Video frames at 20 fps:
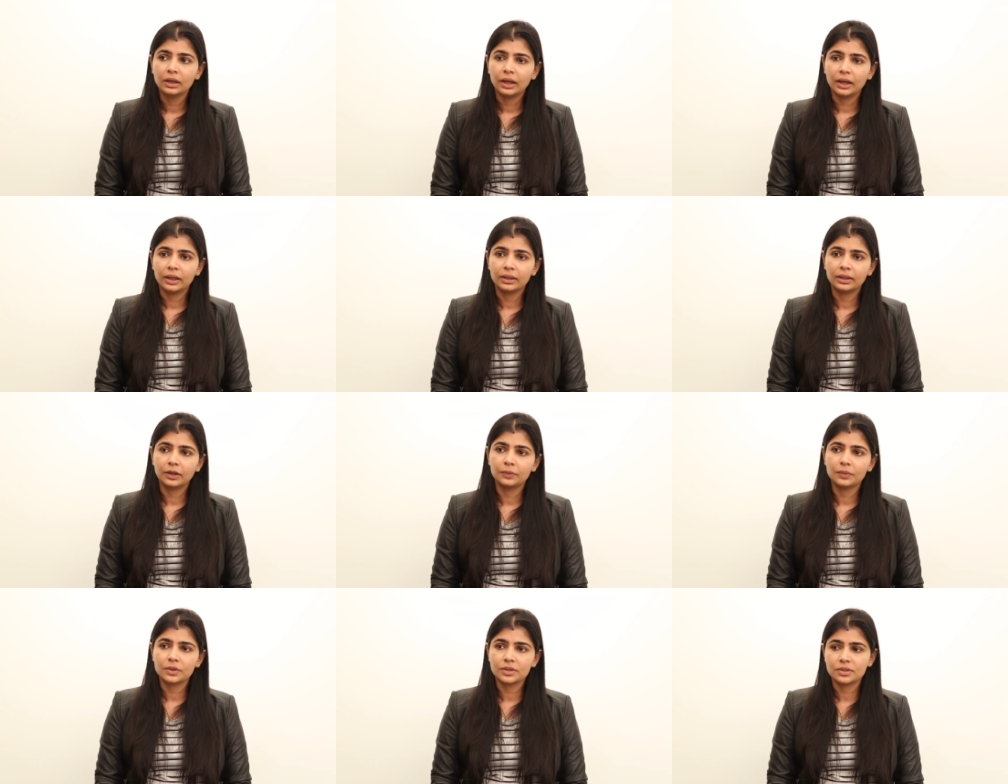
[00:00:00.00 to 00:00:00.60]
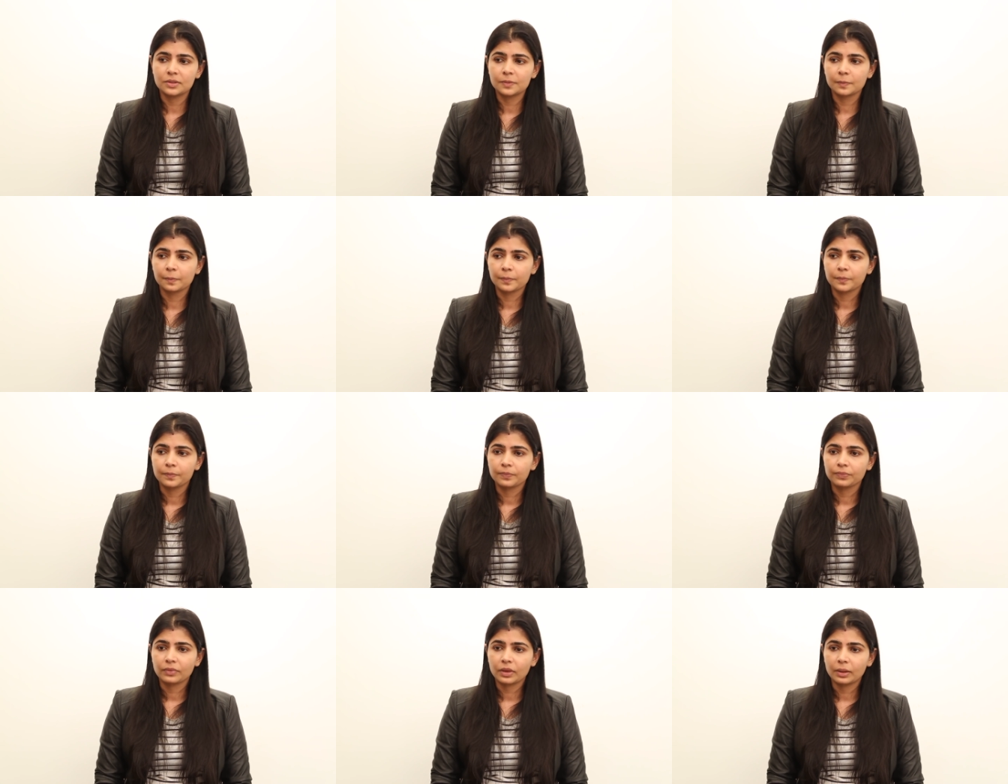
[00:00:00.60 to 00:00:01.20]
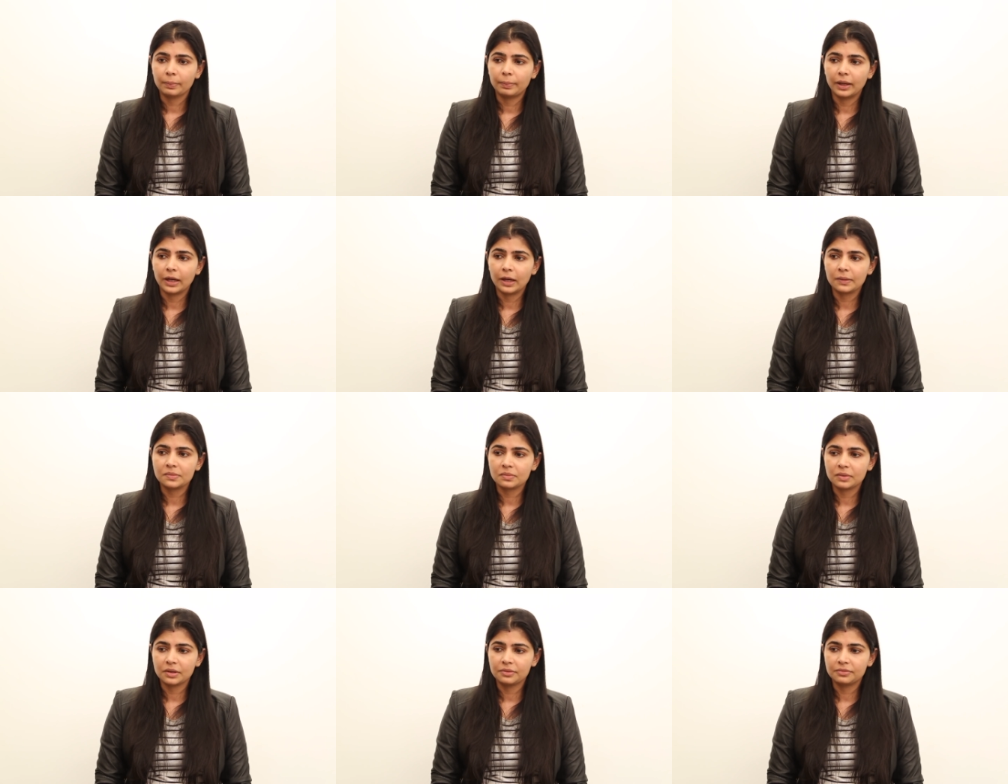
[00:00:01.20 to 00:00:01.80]
And that was
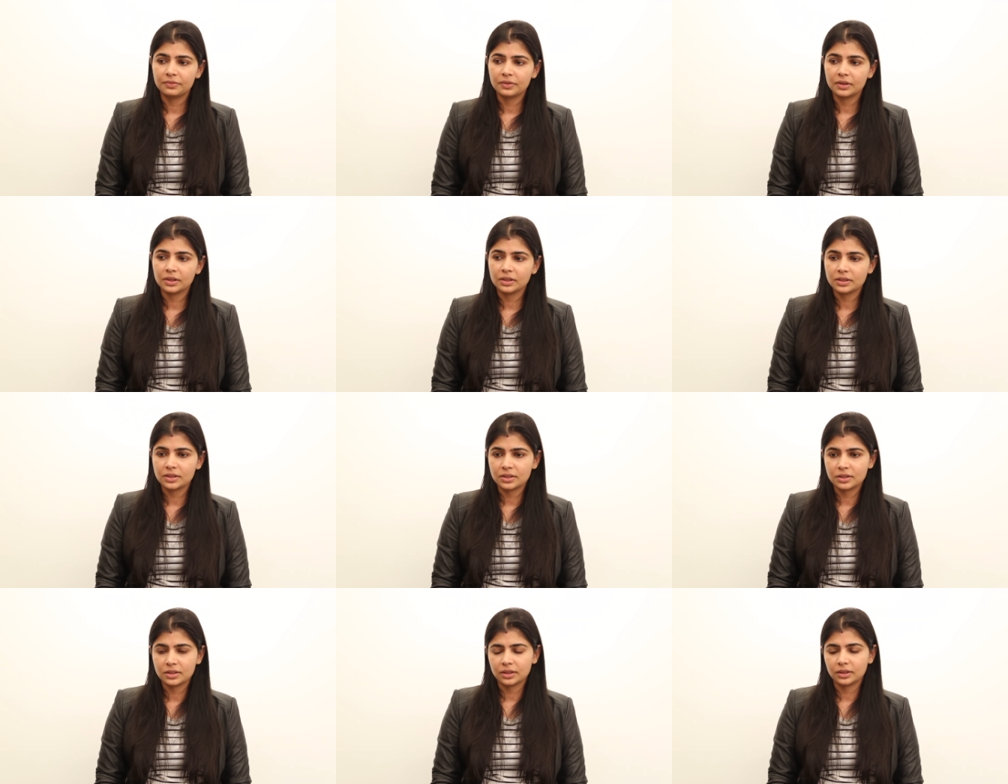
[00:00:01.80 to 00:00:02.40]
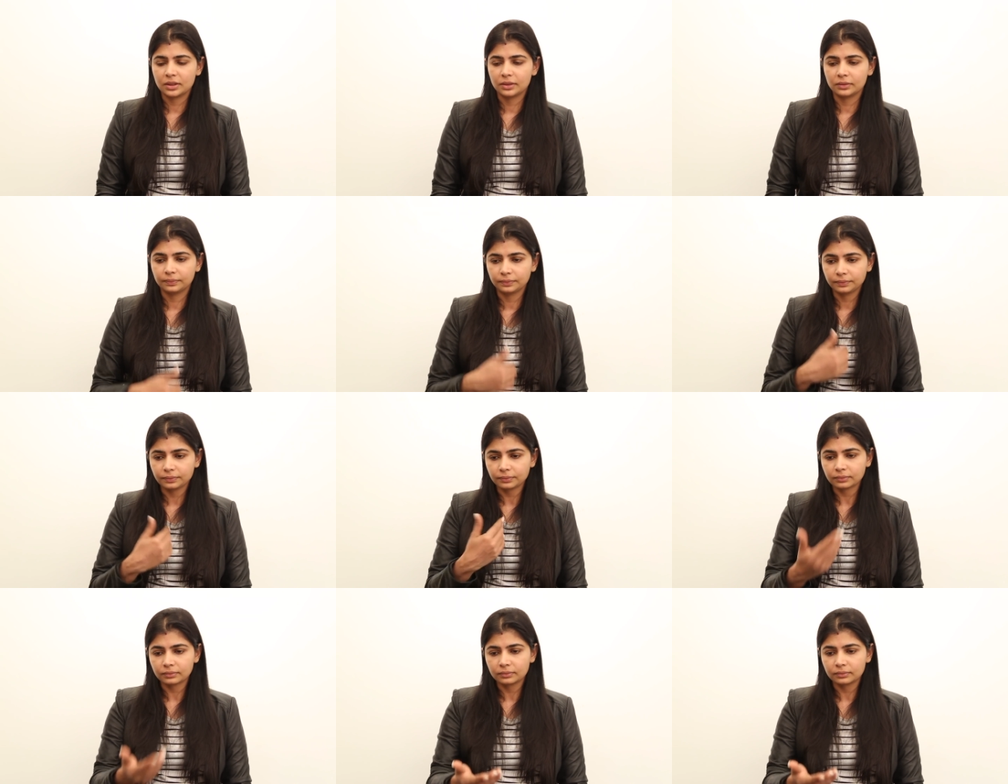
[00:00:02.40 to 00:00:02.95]
perhaps my first, um,